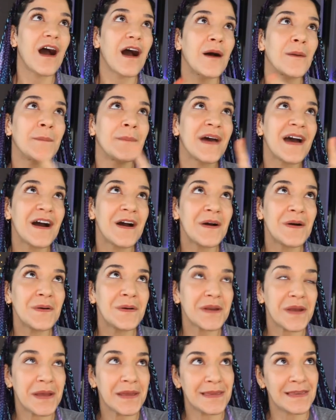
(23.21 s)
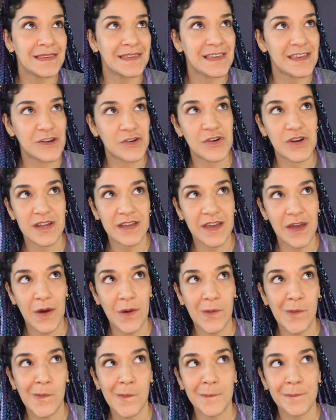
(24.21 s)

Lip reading: about a year ago,